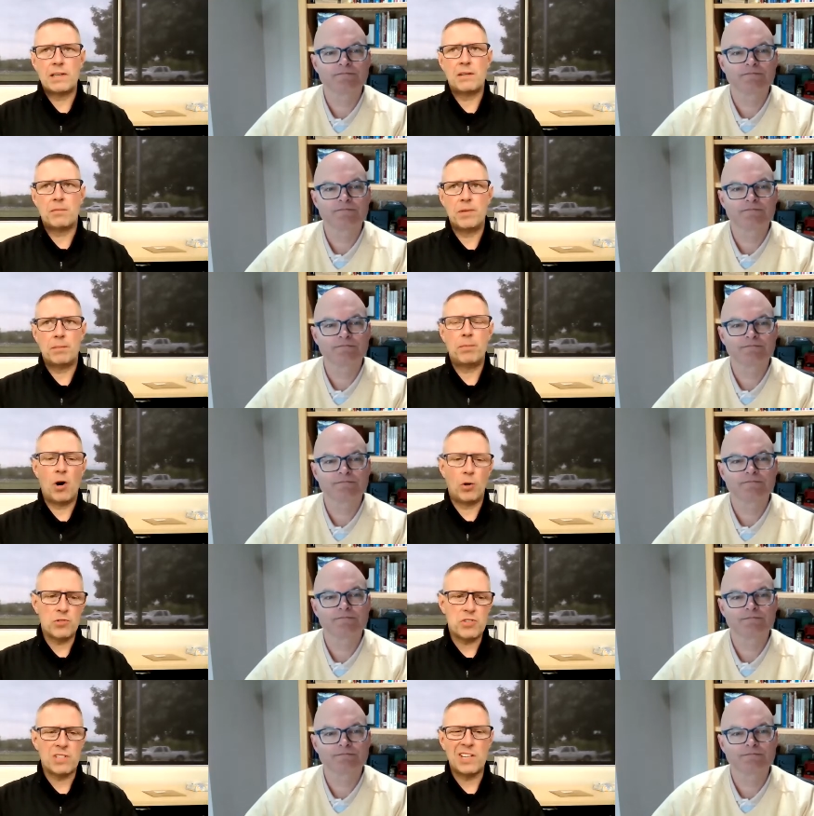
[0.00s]
Speaker 1: the, the pulse
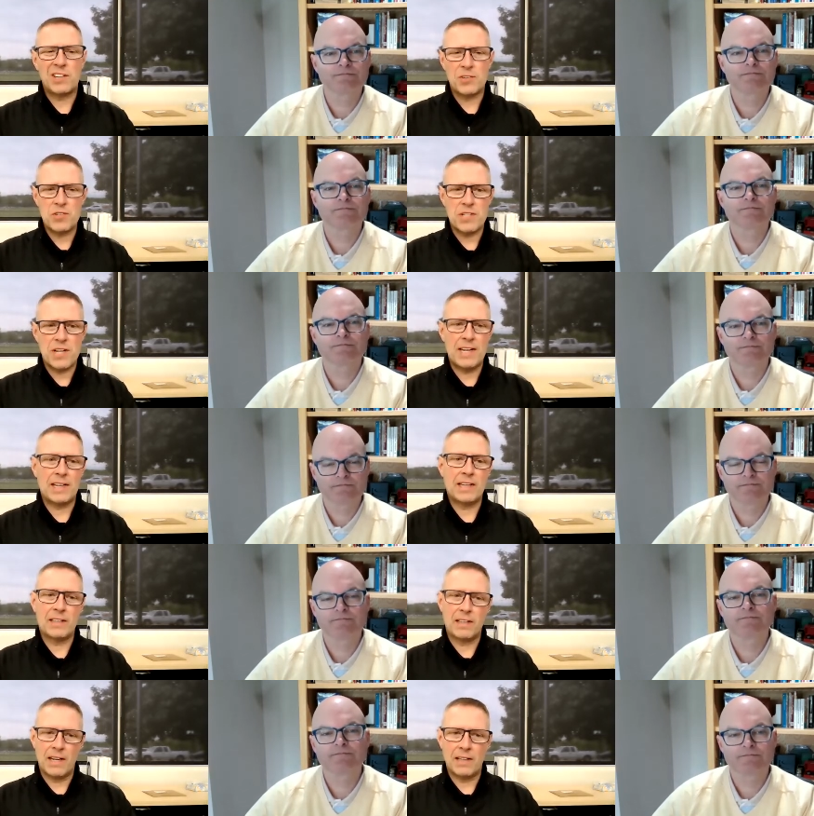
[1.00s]
and the understanding
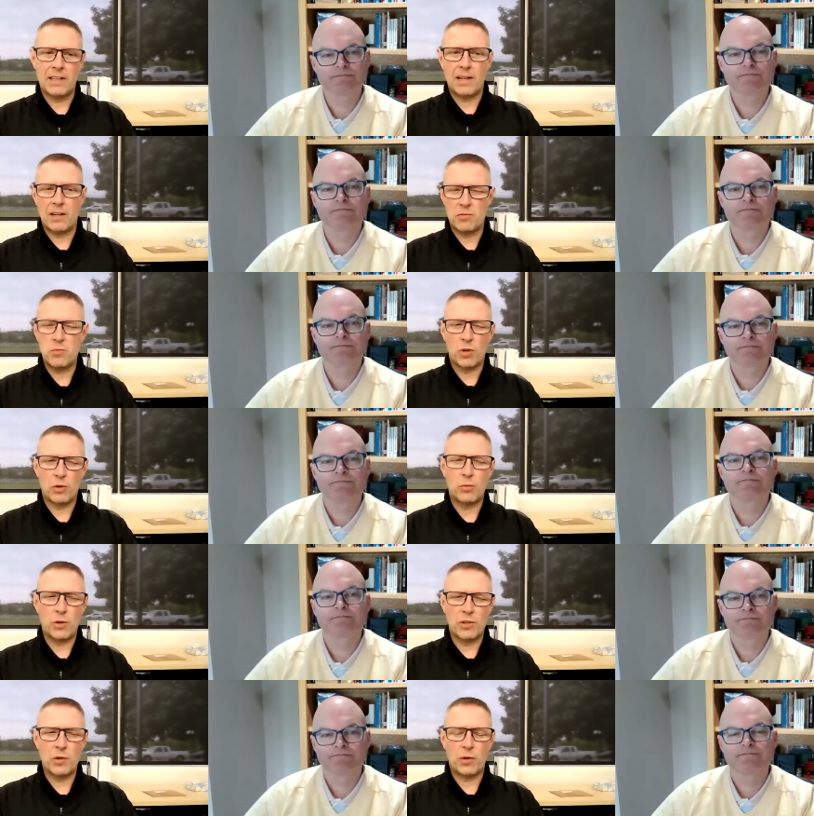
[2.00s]
and, and that is where, where
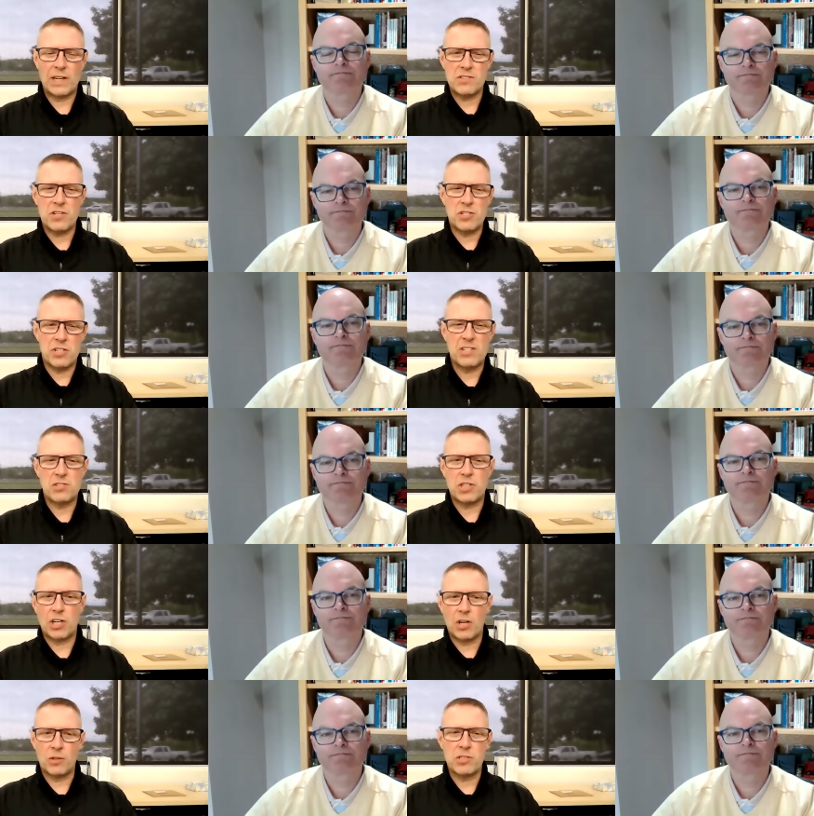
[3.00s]
the organization needs to
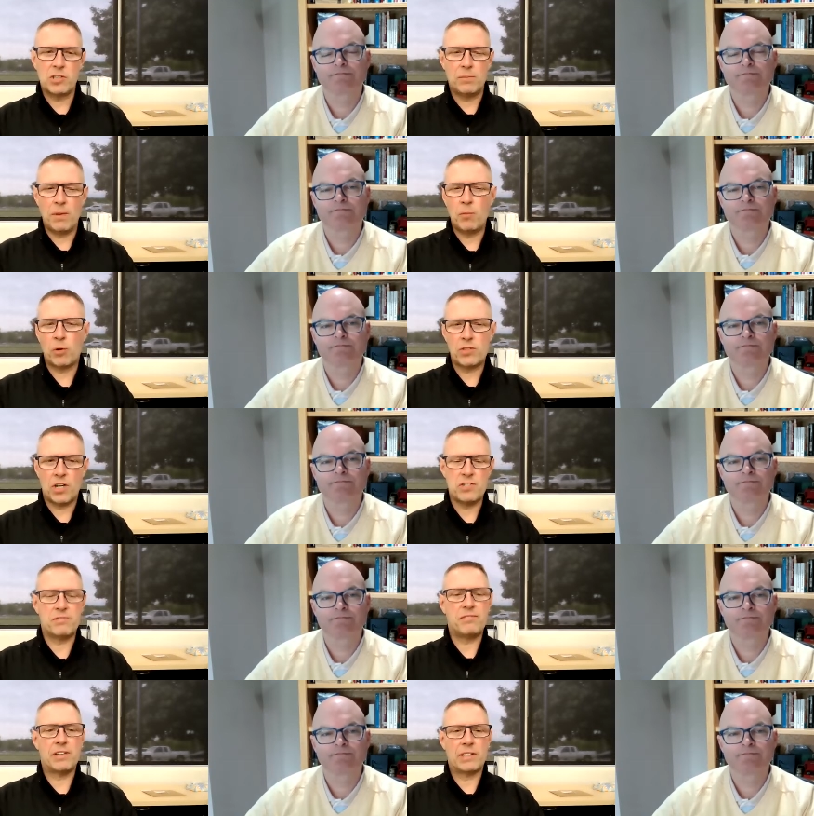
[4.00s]
go it's a little bit more touchy
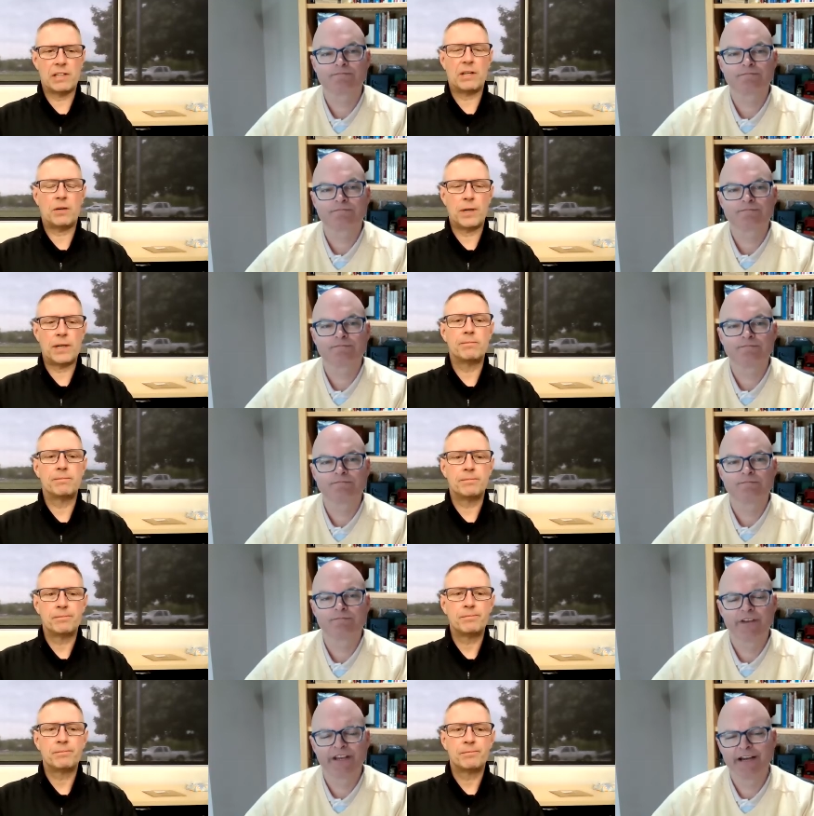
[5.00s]
feely that way
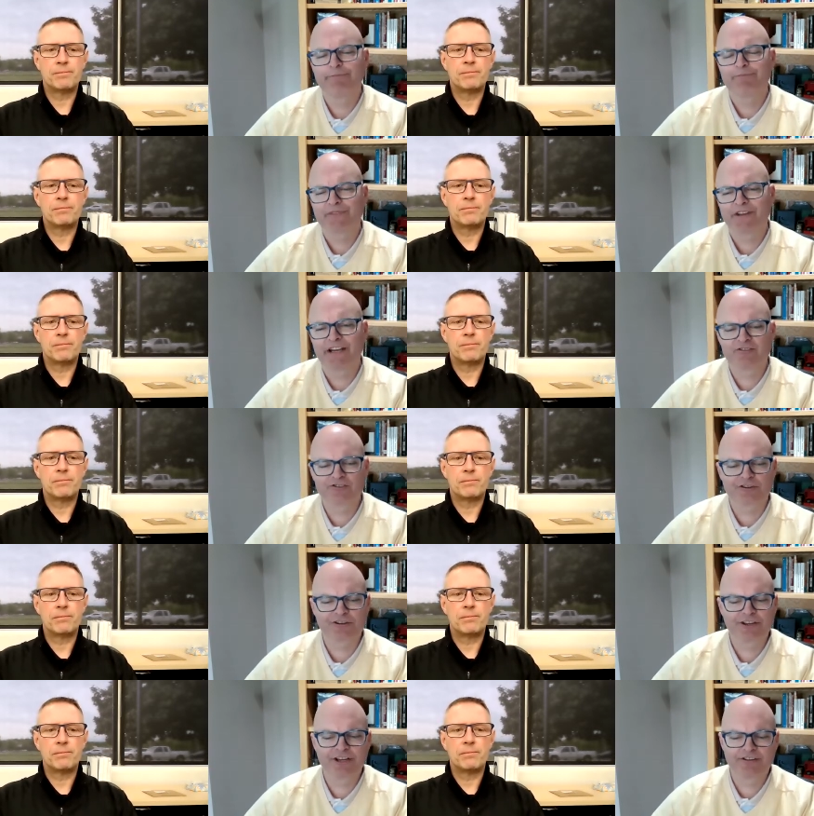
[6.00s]
Speaker 2: yeah yeah
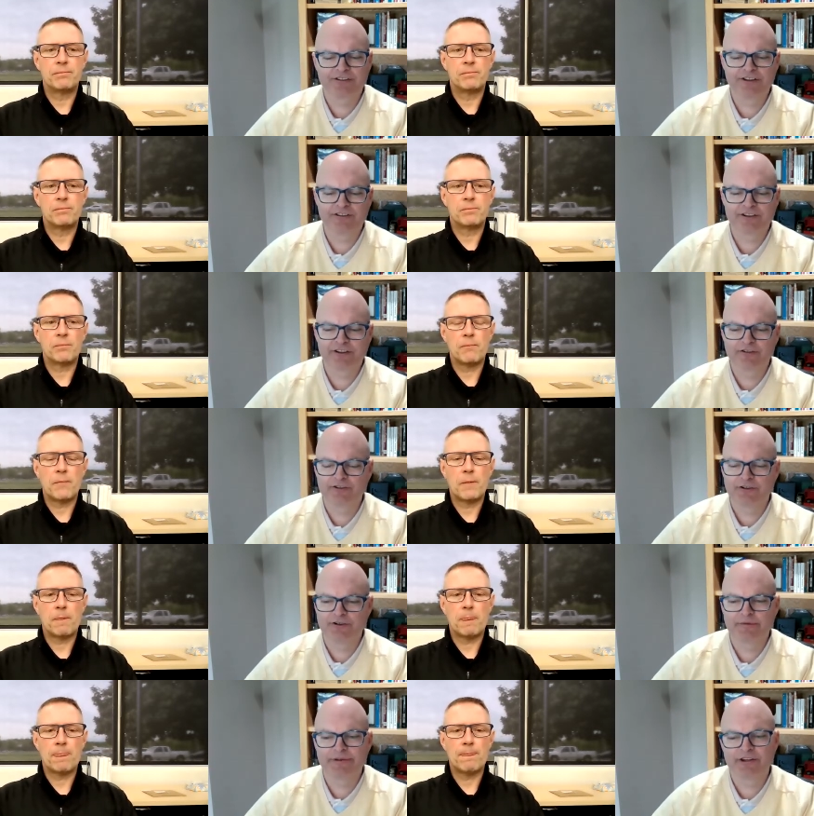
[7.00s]
certainly it, it tells
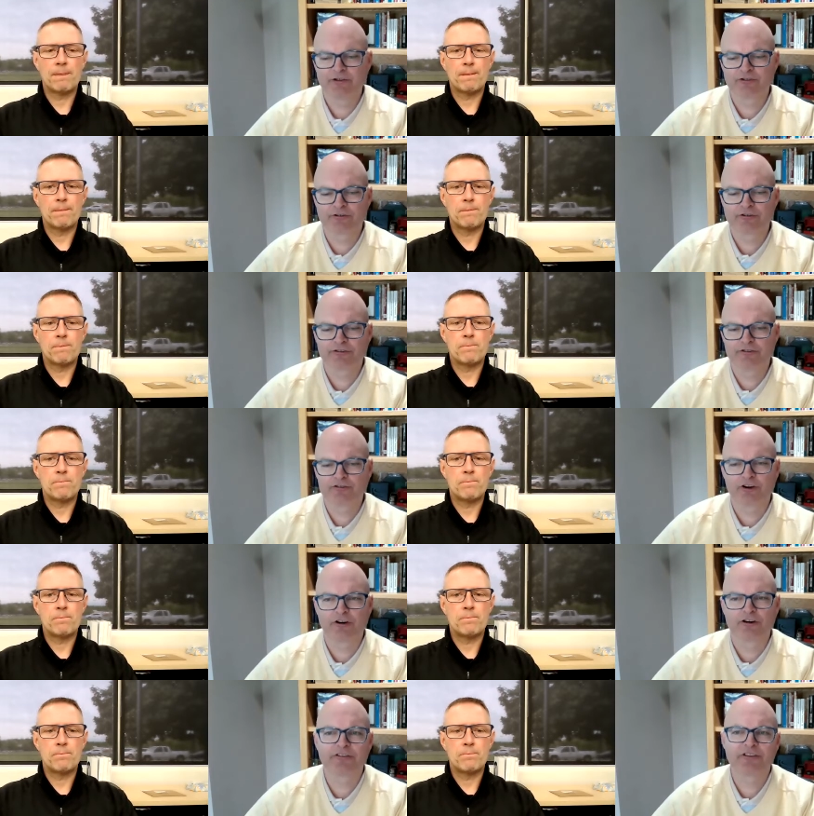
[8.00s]
you i mean those are those are
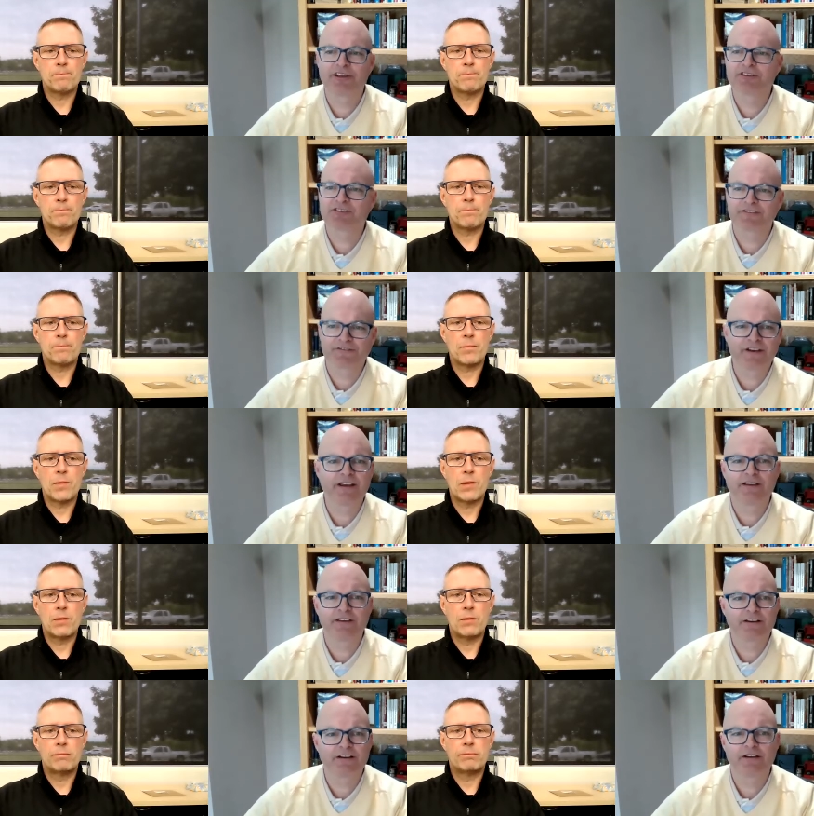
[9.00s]
hard things to fake
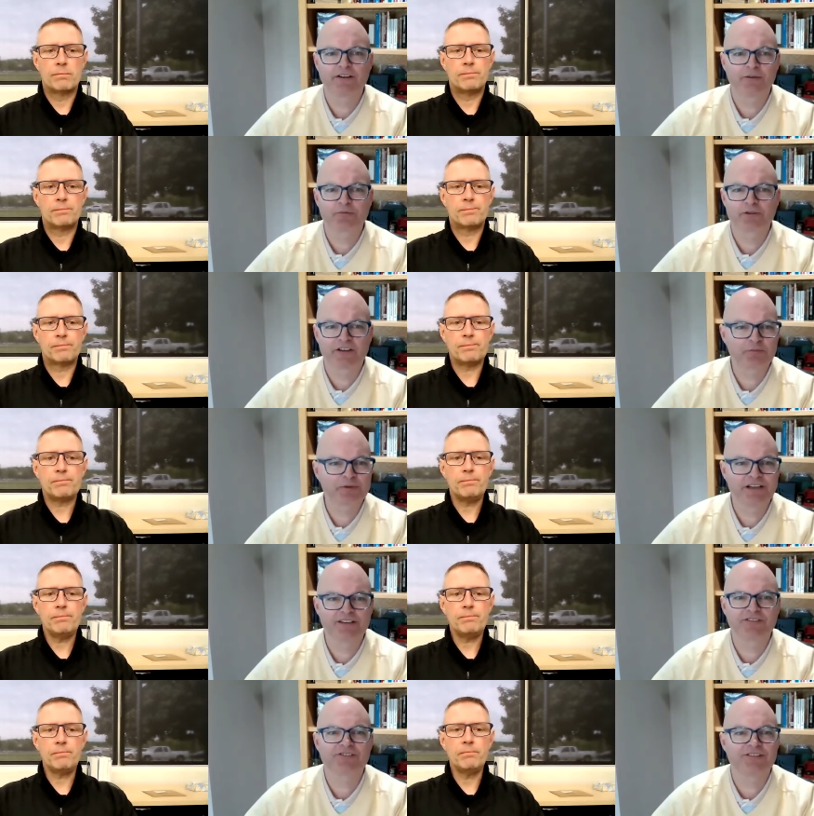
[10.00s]
uh, the press
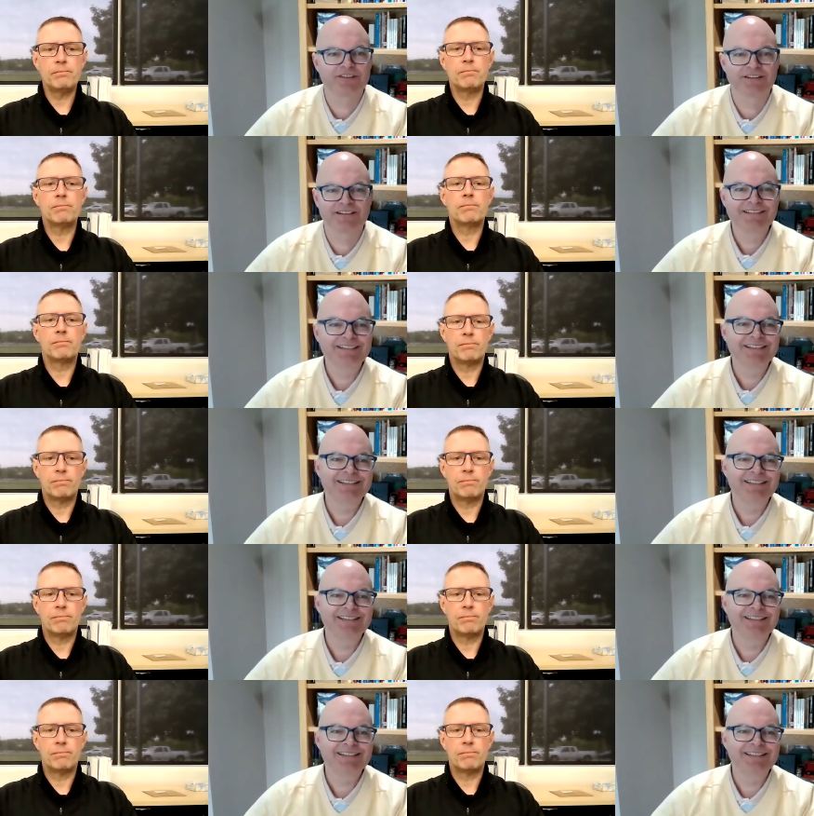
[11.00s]
pits and the